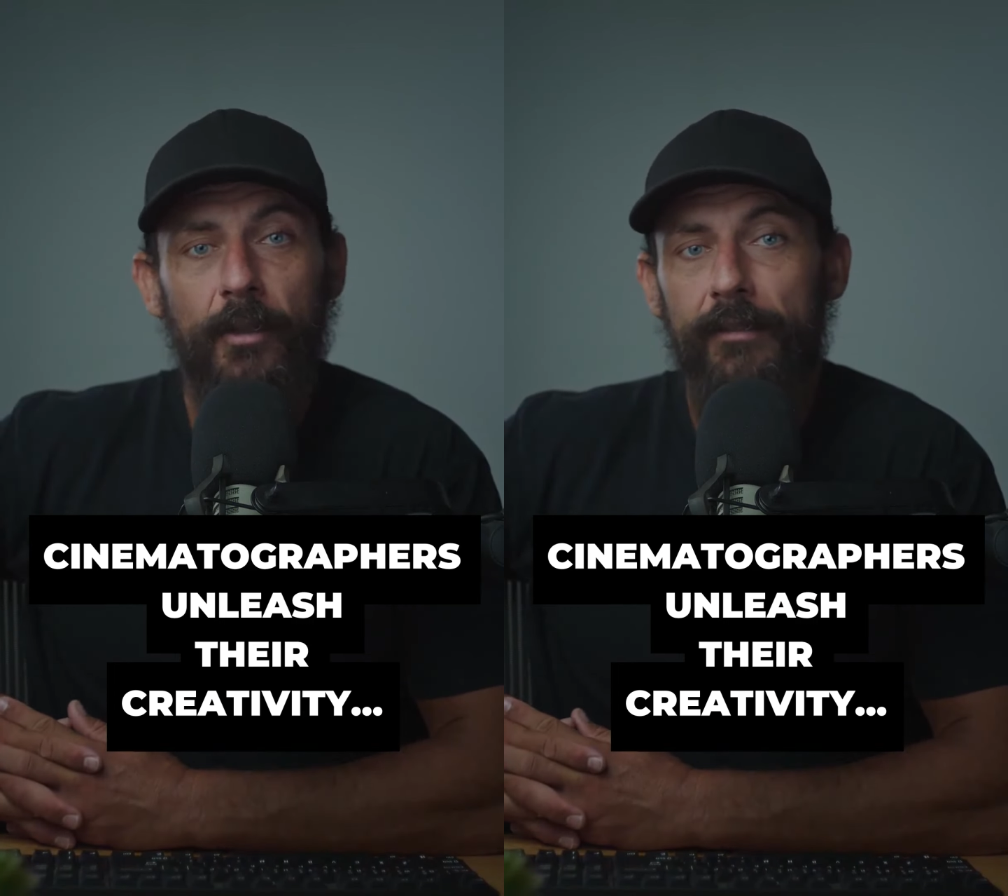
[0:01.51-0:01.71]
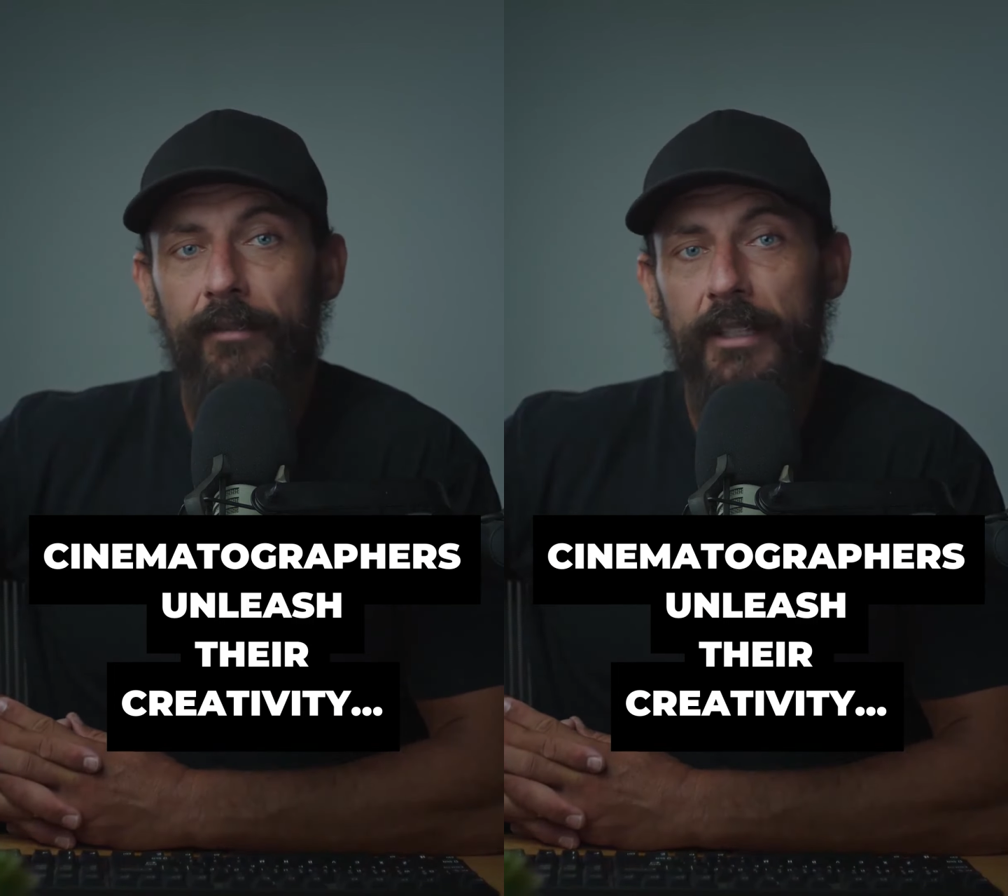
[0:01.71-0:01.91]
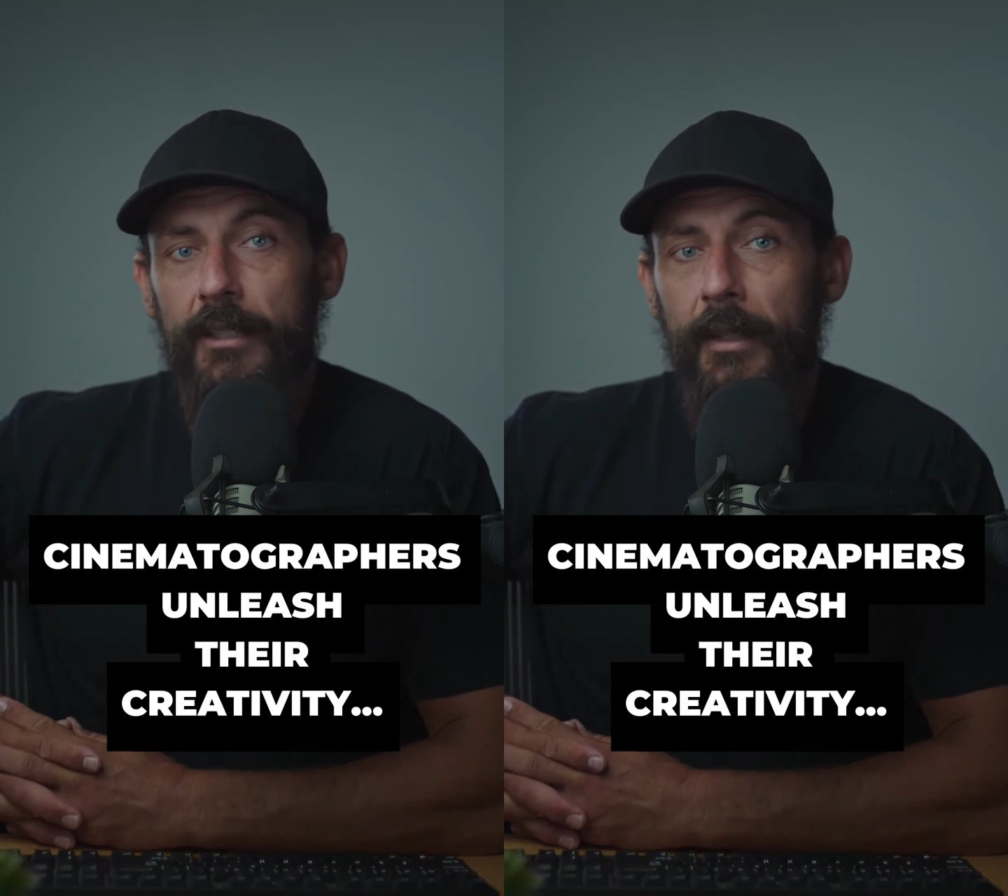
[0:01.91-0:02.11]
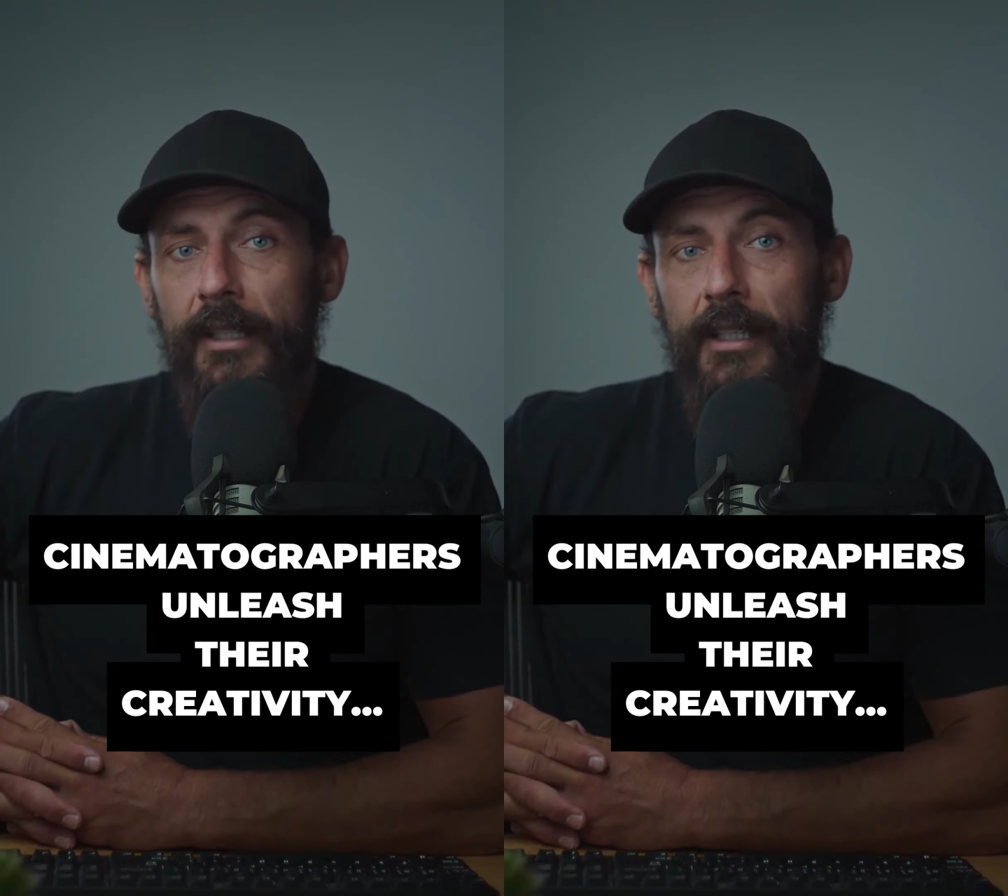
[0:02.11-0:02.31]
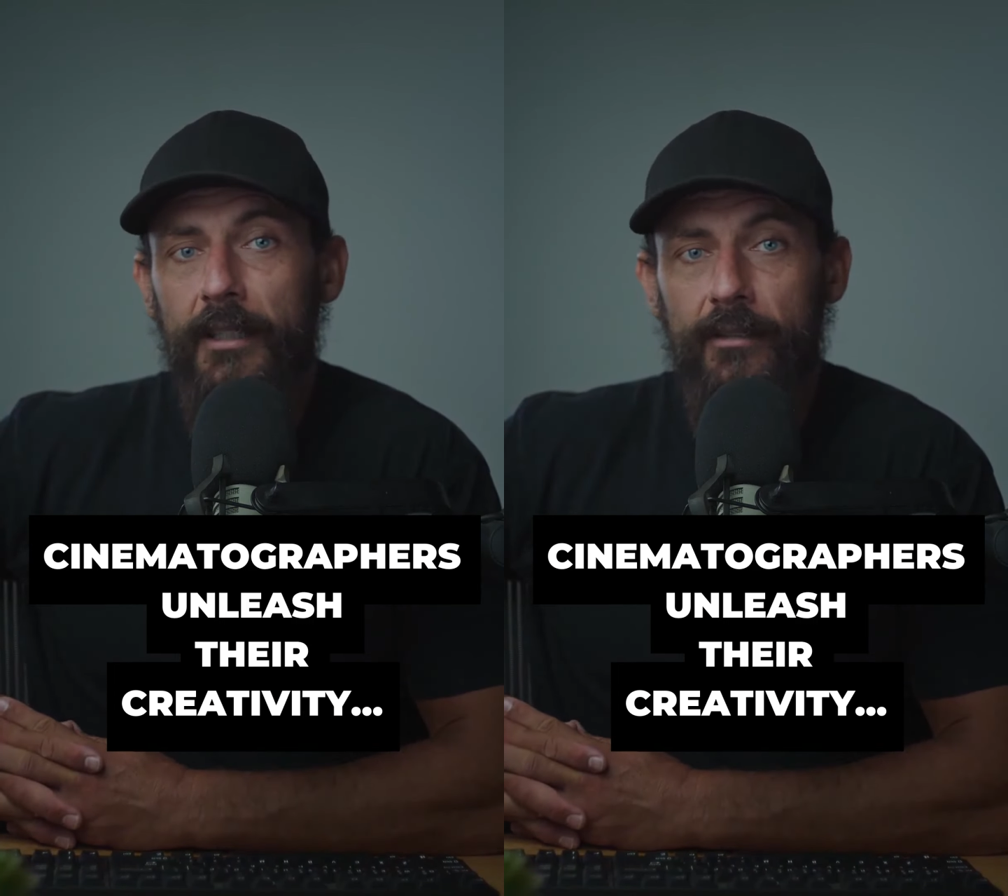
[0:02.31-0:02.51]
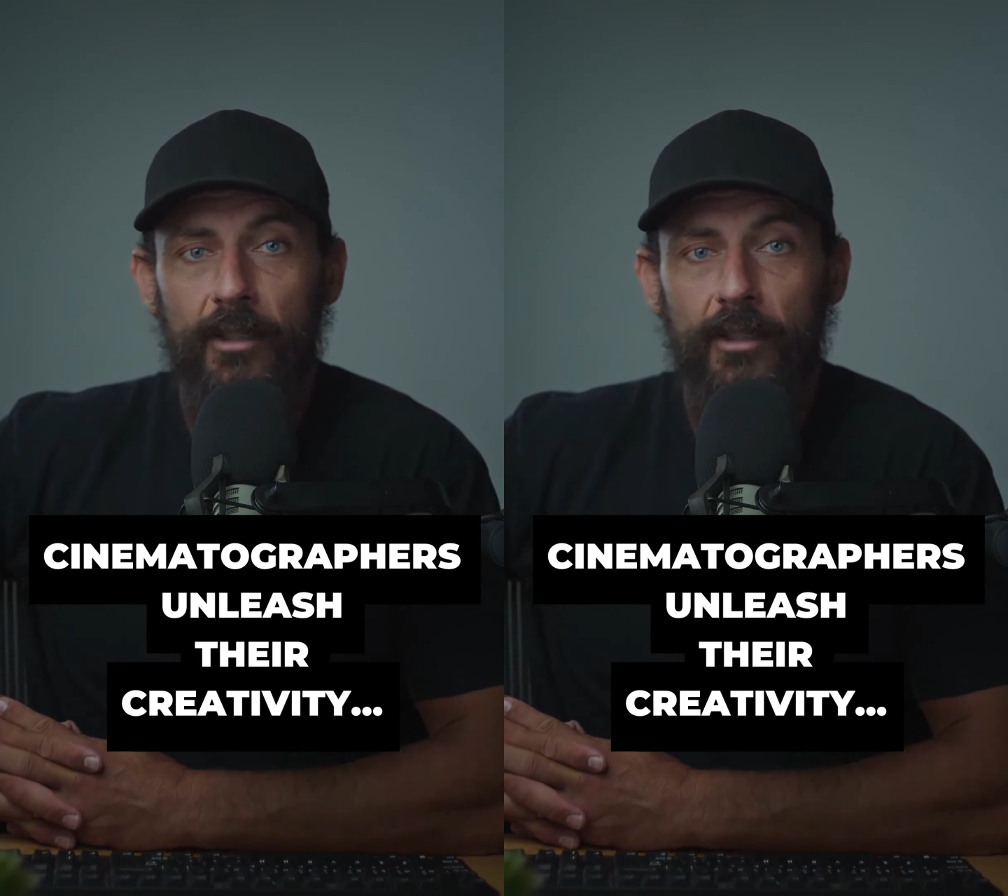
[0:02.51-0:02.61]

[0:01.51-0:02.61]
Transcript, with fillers: you have the flexibility